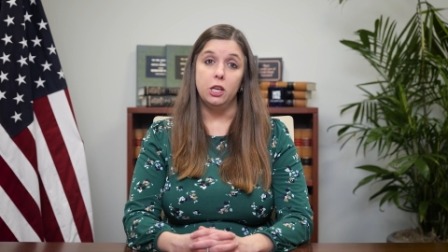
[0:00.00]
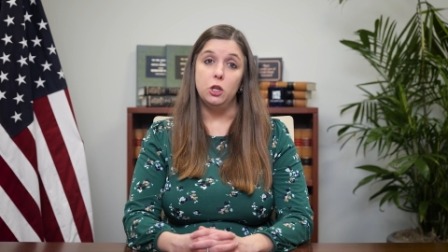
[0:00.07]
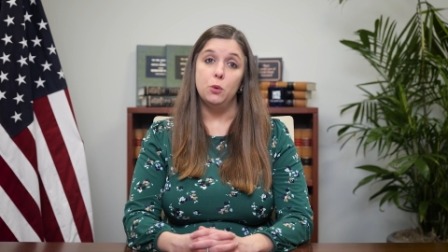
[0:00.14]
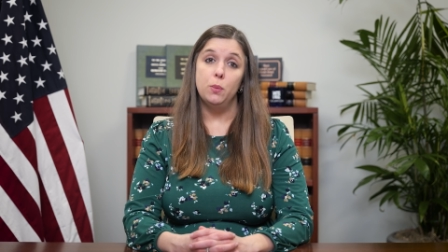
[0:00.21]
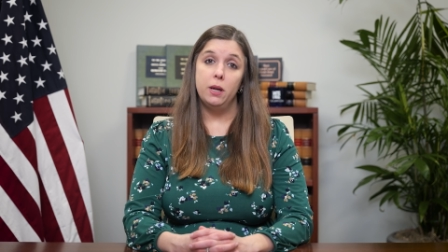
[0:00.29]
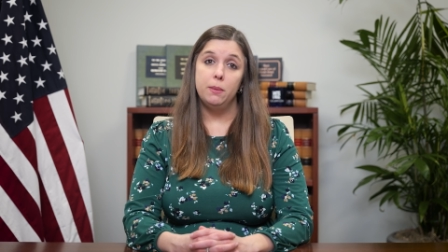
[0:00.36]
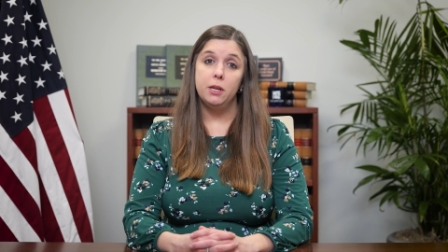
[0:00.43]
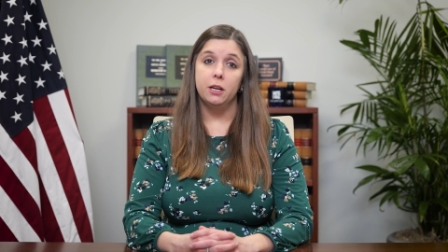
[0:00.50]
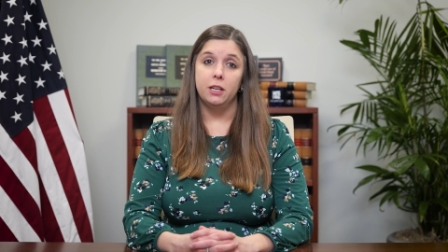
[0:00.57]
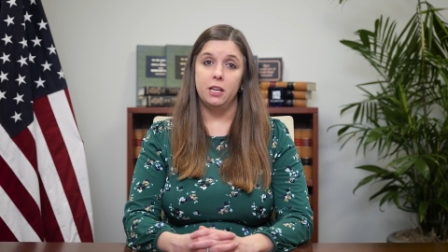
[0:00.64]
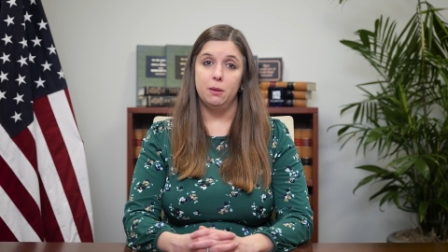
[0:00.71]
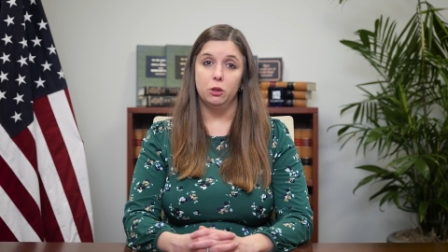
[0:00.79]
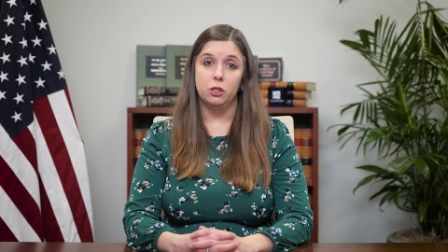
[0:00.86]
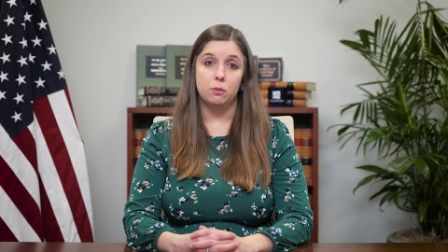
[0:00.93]
then you may be
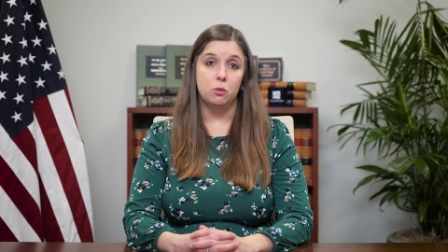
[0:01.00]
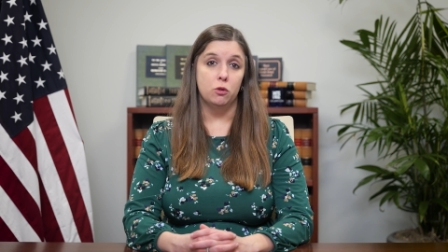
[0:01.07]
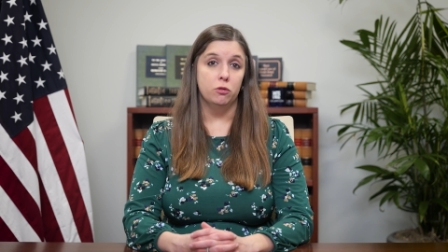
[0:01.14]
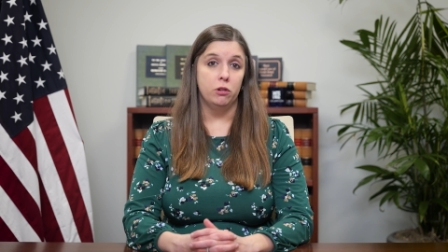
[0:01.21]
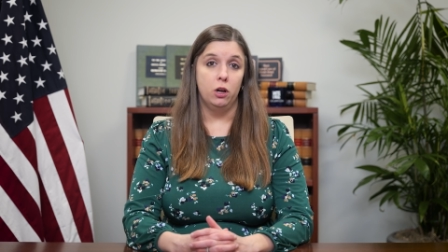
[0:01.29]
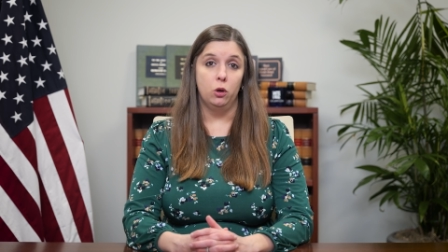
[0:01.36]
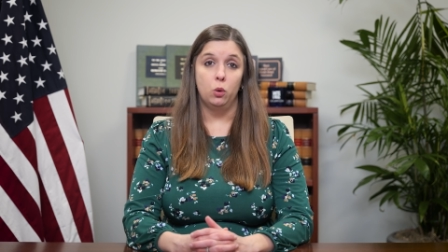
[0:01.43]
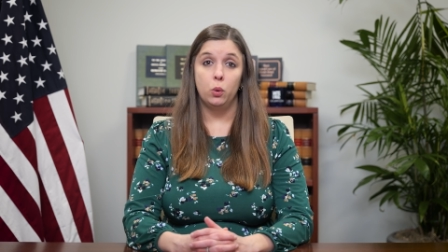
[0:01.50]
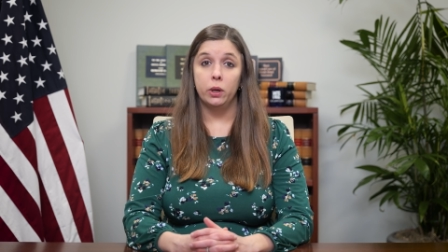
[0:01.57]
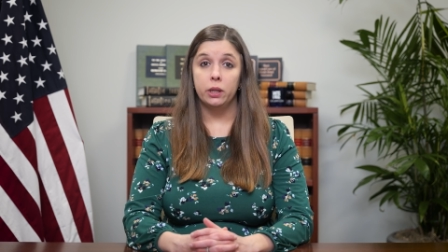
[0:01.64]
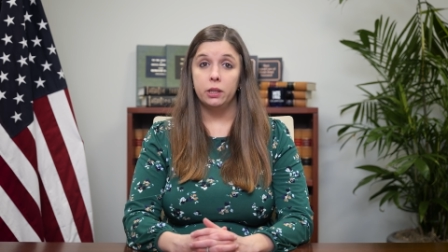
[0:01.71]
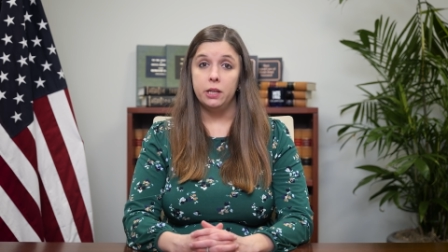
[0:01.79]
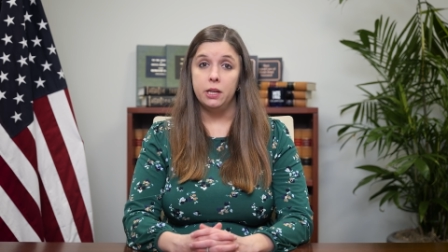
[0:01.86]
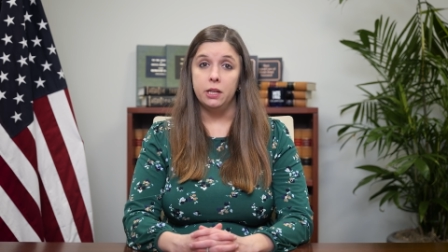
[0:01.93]
unable to move around
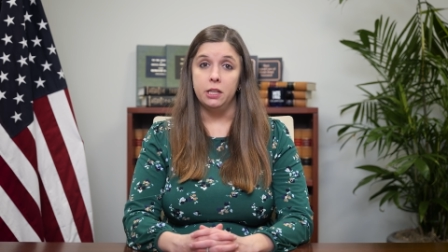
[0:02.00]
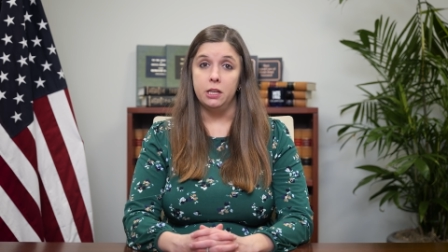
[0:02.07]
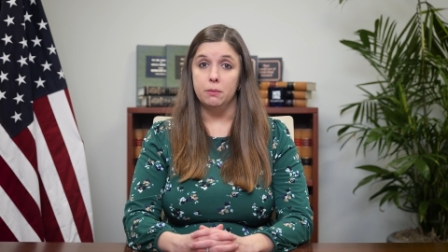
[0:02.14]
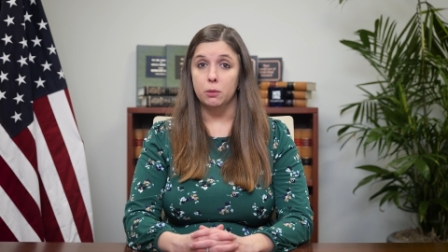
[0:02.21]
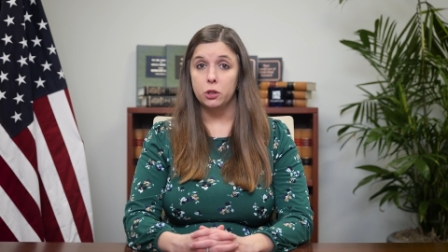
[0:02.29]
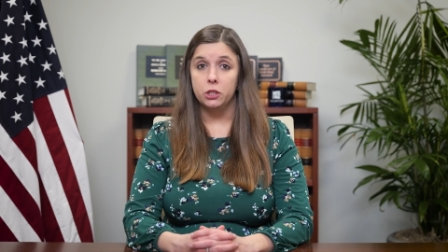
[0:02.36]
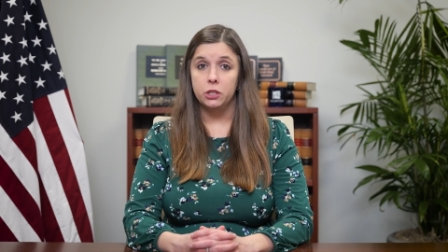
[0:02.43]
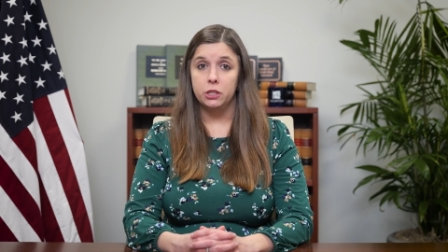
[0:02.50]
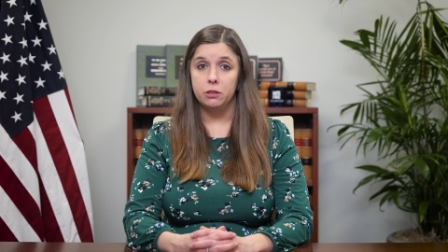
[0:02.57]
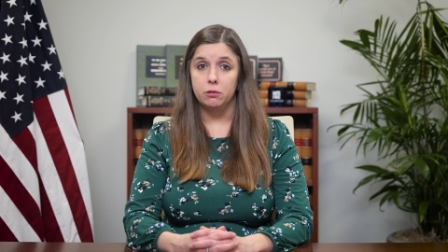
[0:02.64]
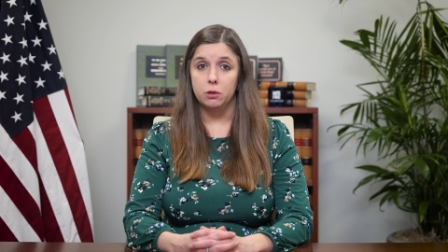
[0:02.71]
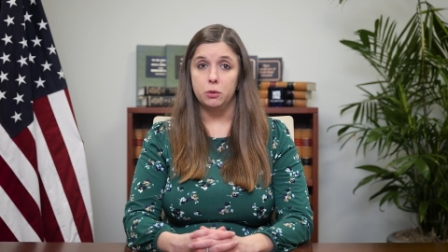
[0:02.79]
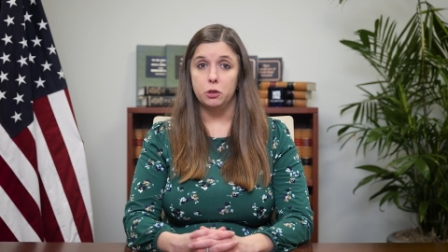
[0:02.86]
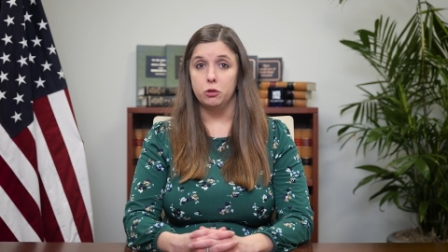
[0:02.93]
quickly in the emergency
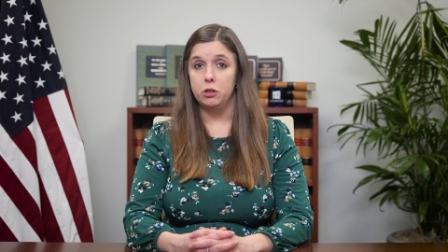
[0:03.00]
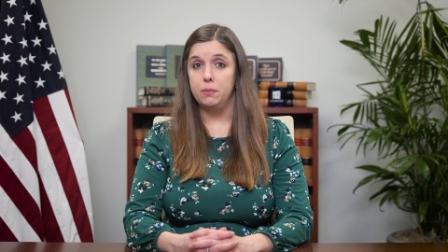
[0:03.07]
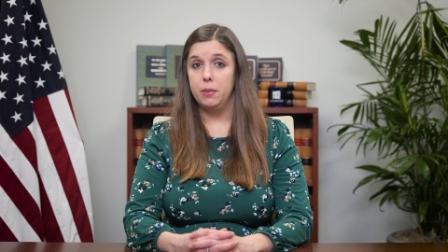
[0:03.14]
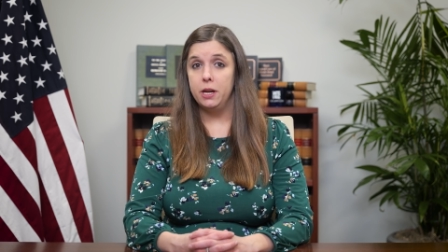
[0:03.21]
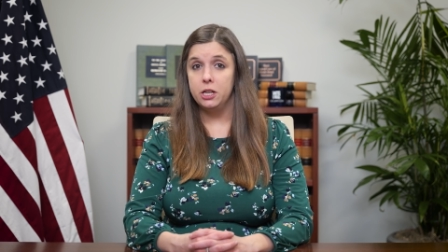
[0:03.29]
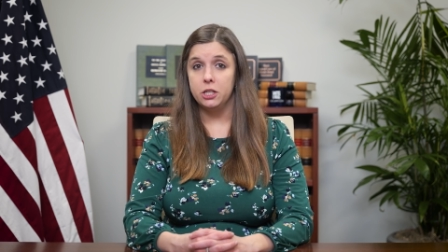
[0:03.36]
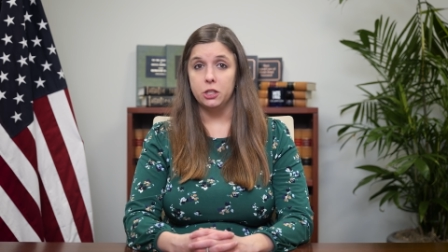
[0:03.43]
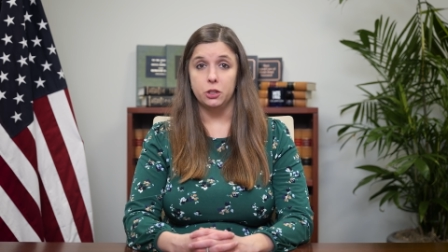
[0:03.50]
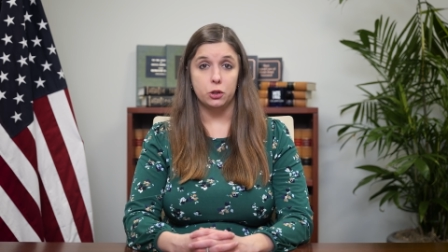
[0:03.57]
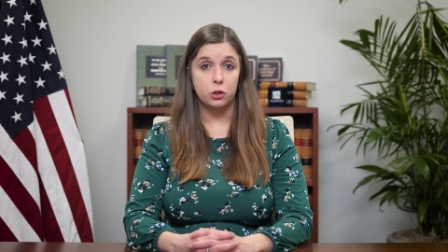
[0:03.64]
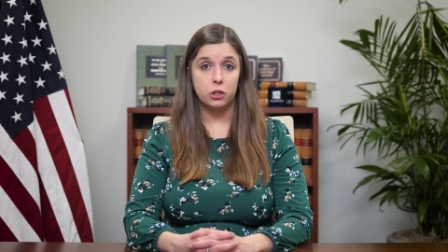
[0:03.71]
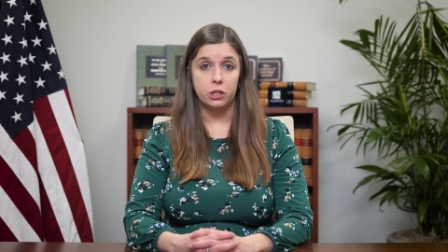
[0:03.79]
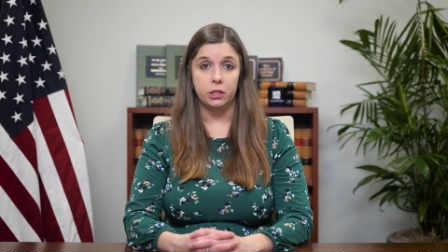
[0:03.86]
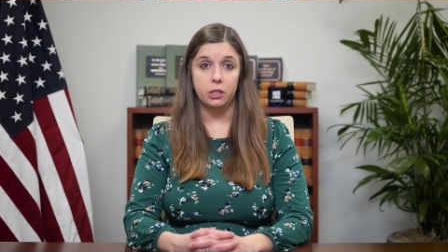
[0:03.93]
room to treat patients
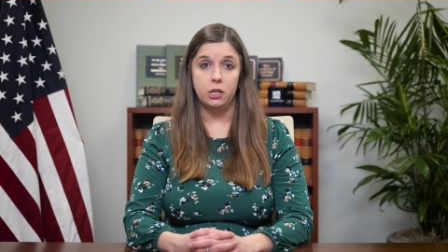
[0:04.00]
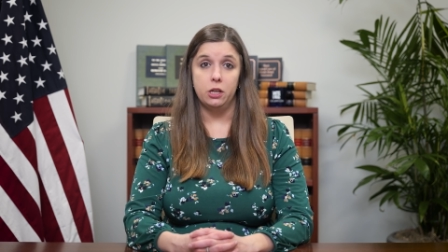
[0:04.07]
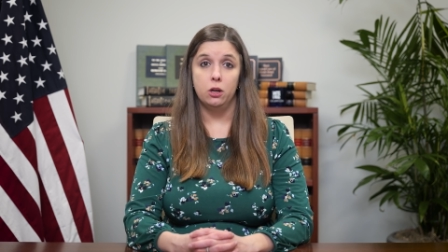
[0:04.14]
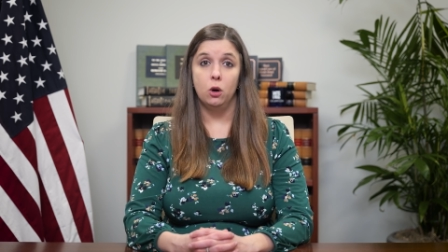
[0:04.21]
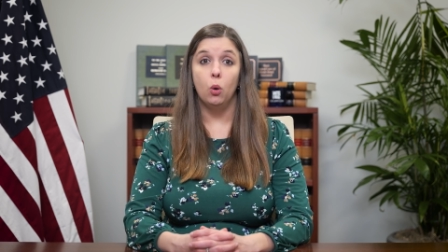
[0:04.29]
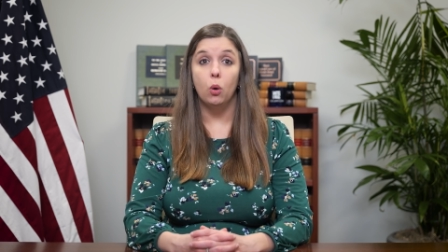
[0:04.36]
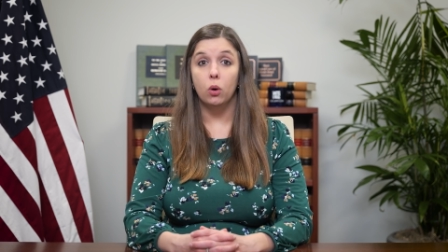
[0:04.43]
urgently